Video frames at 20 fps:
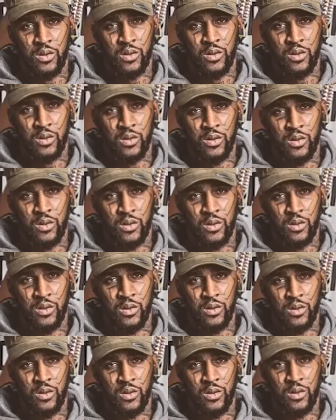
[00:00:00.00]

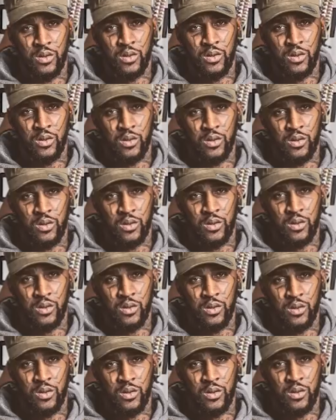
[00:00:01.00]

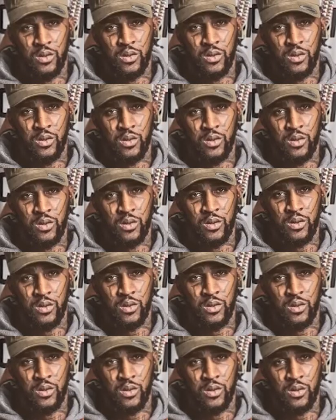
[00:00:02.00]

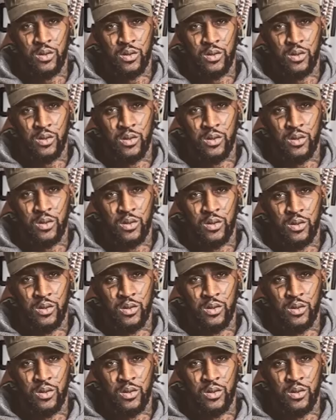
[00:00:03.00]
No words are spoken by the person on screen.